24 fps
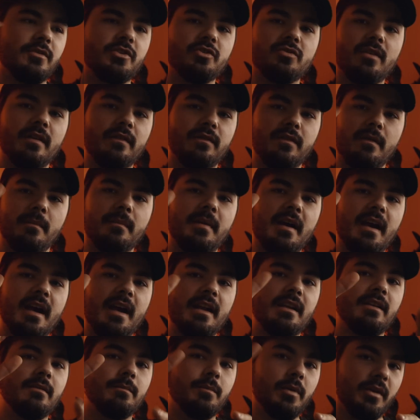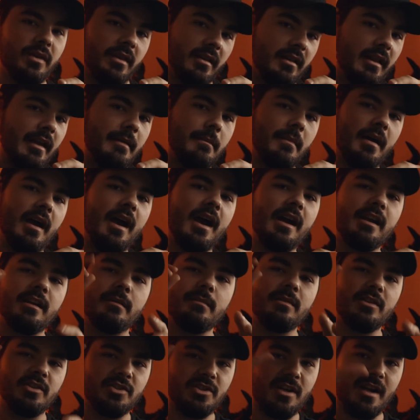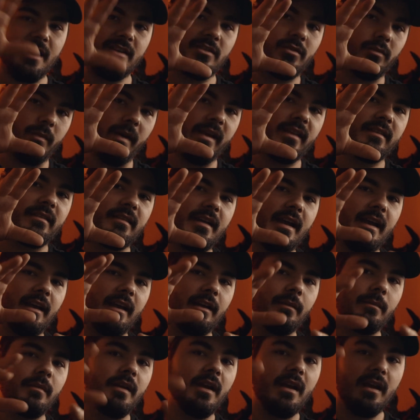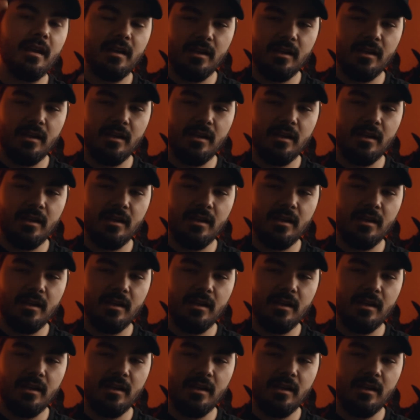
straight from behind. You put the light behind them, you shine it directly at them.